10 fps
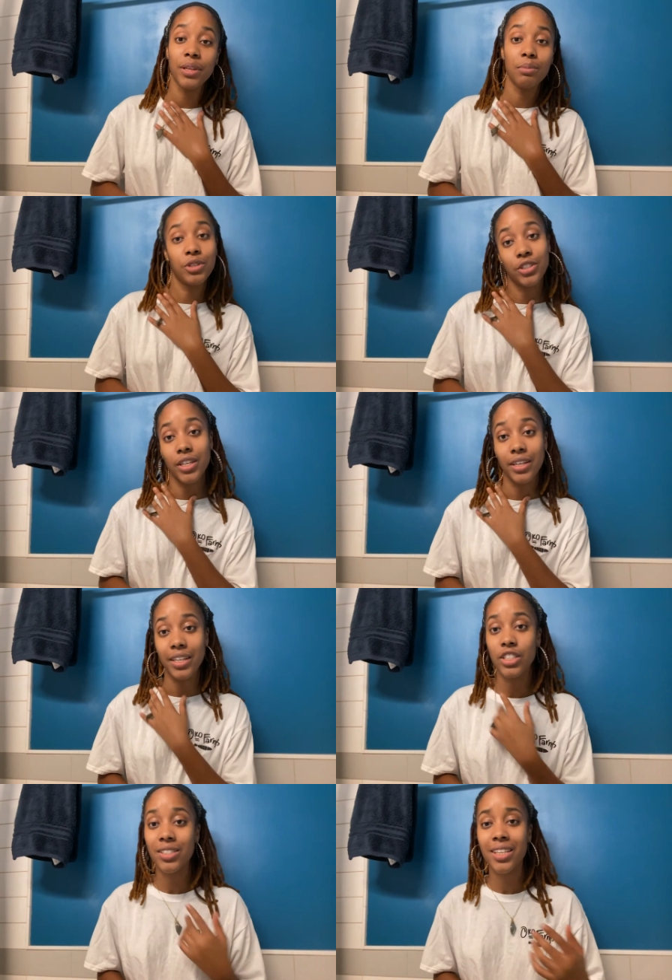appreciated
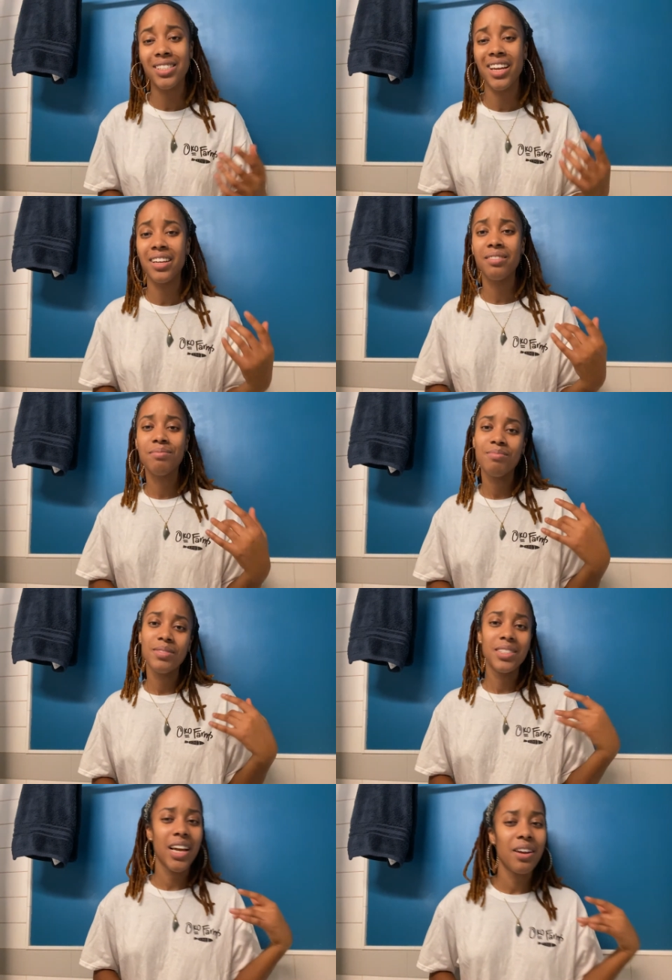it, just as like
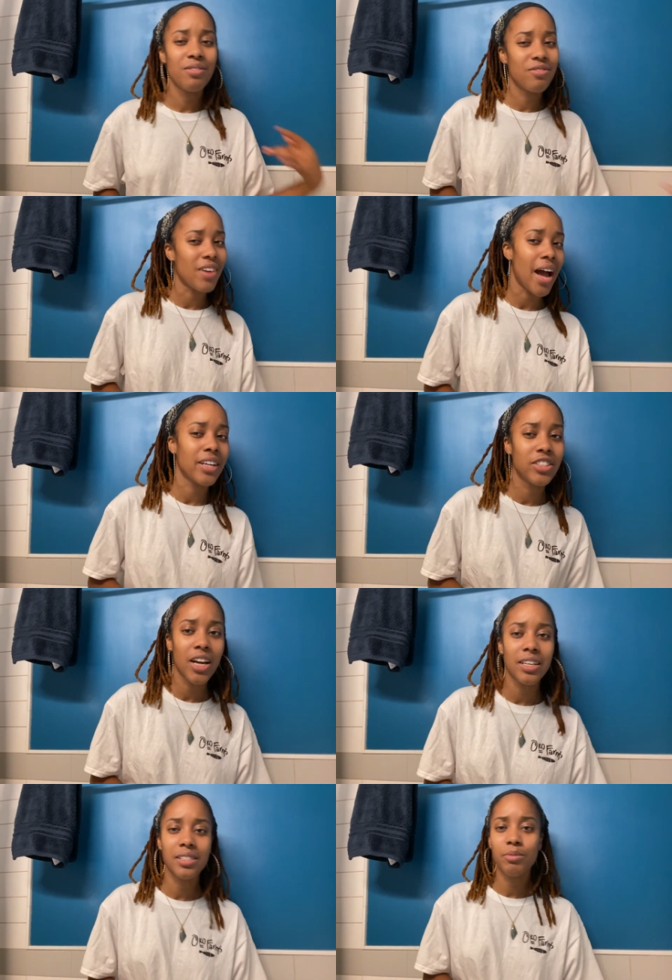to kind of fact
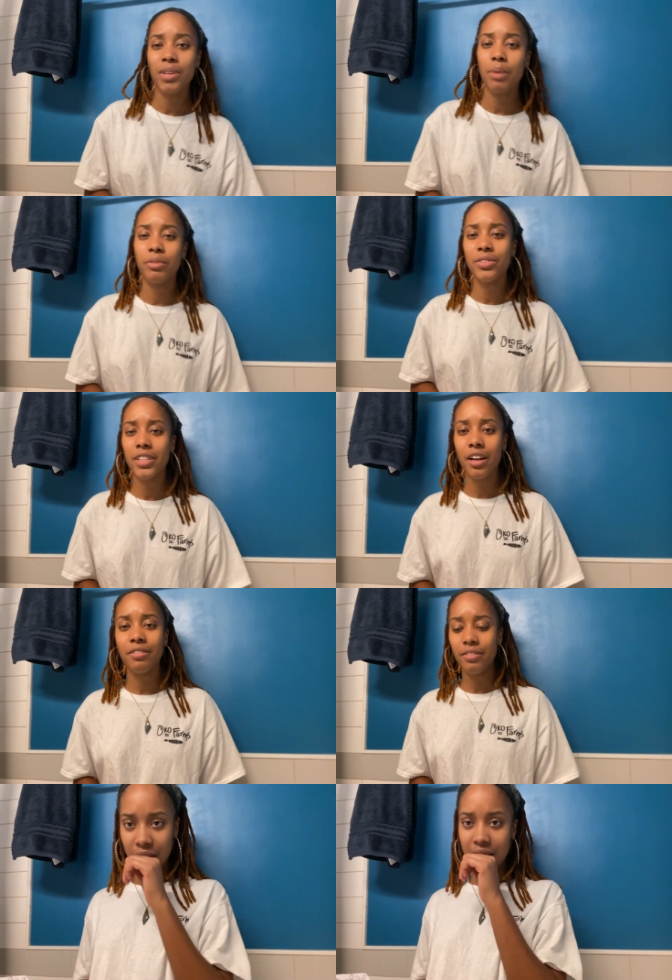check some type of
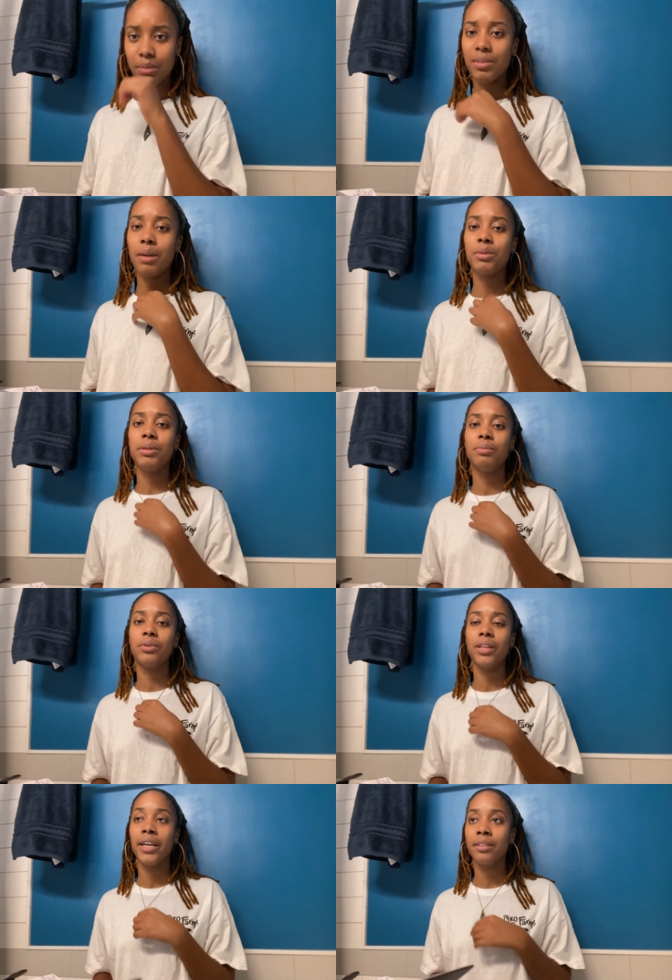stuff, because sometimes
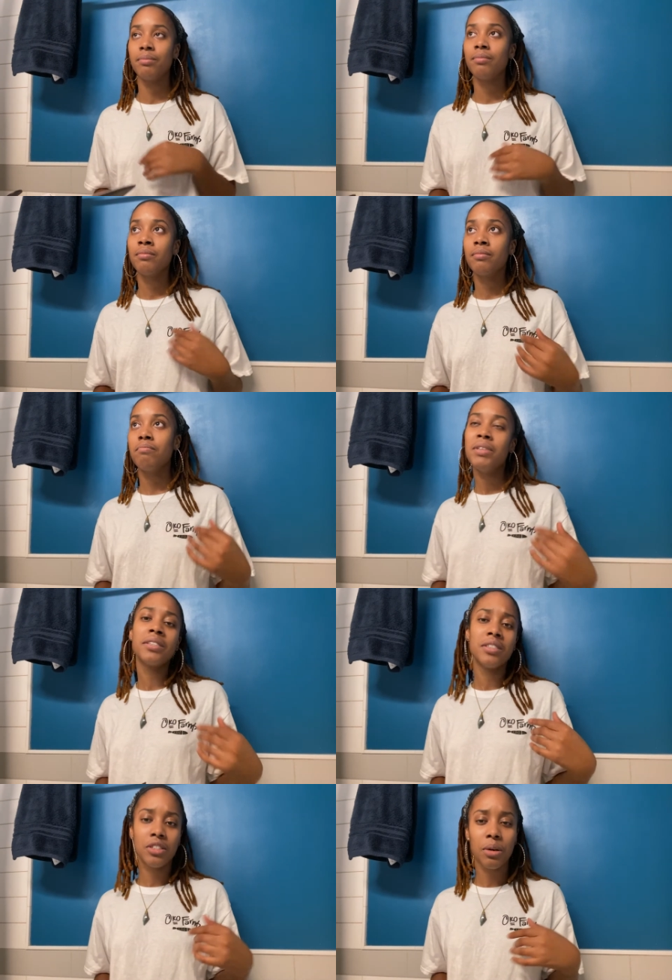people like
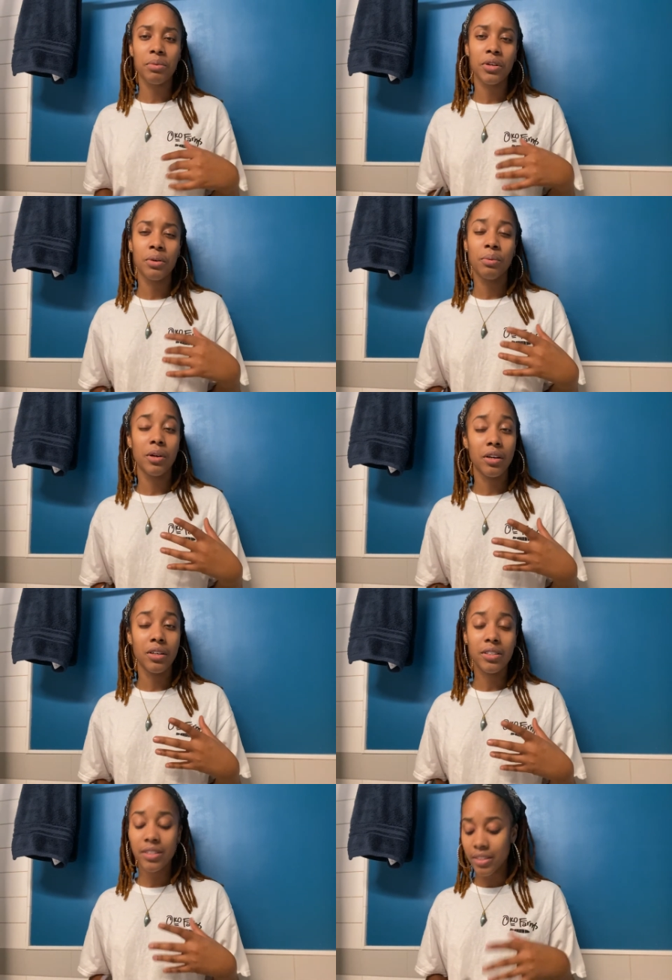misinterpret your
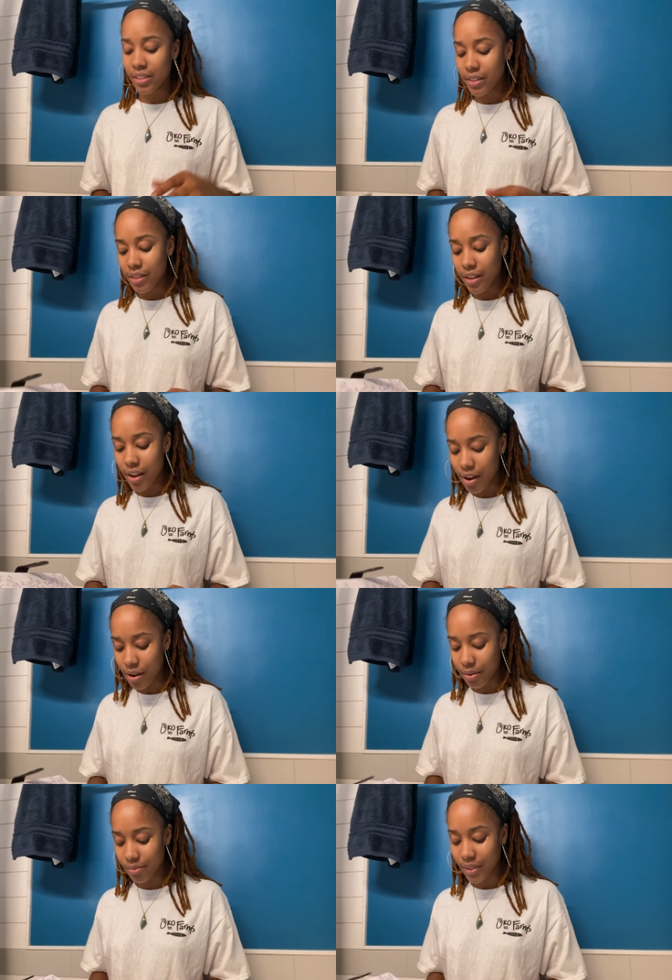words.
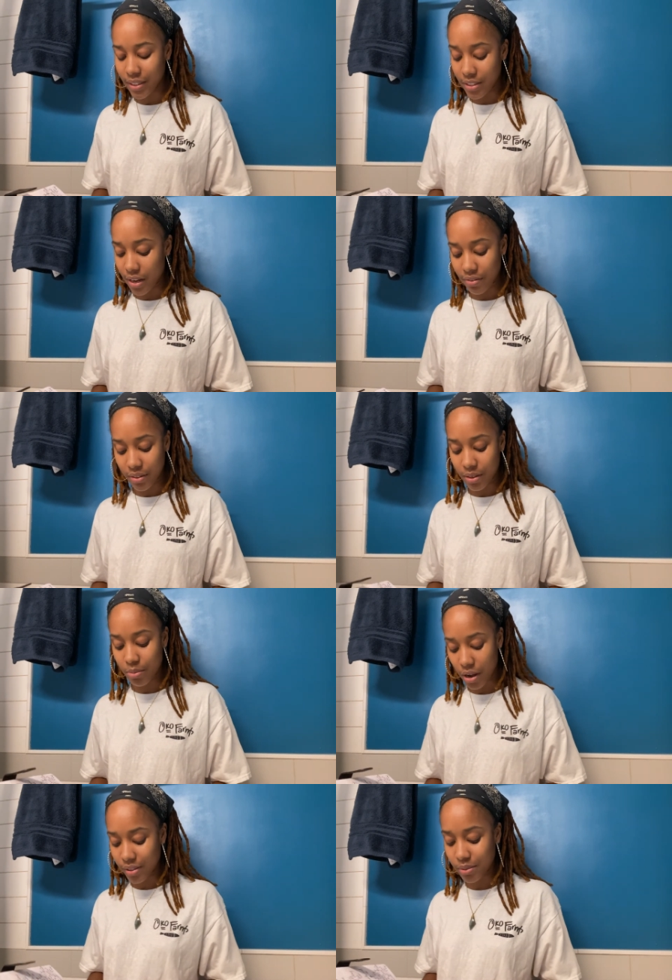That's definitely
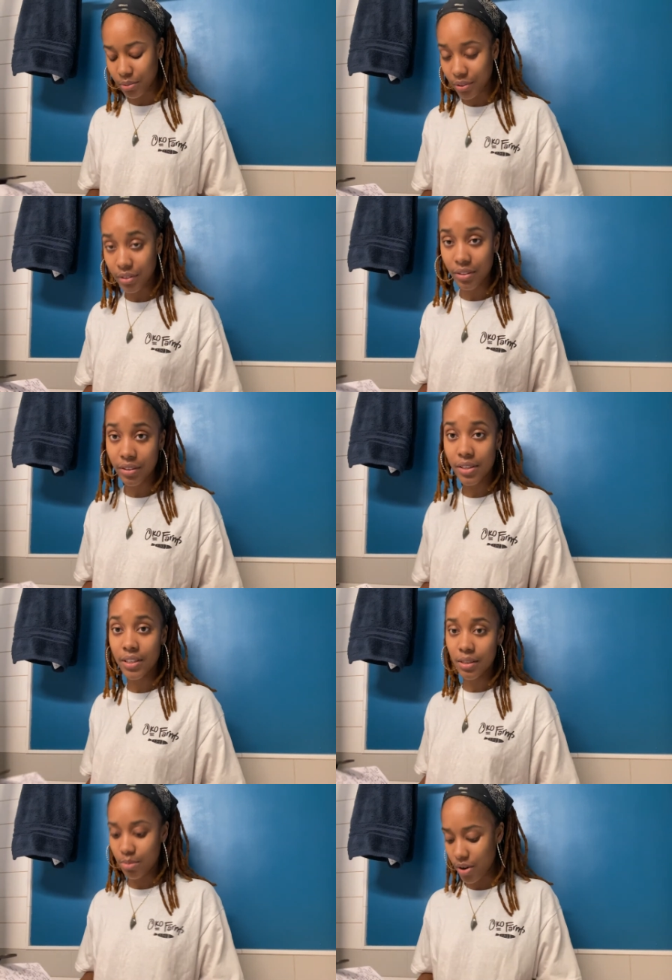possible
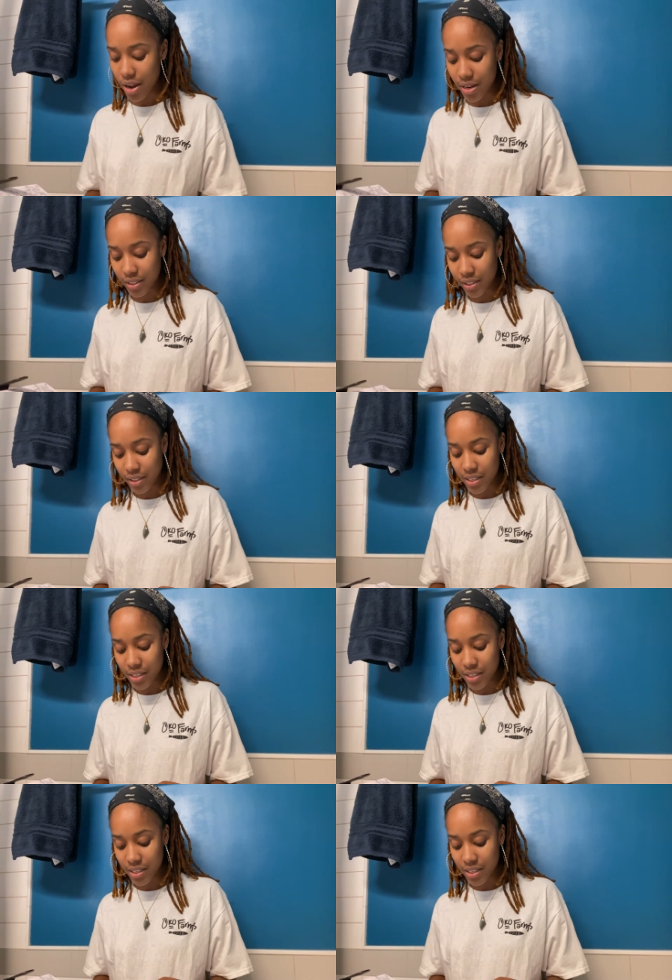in the press.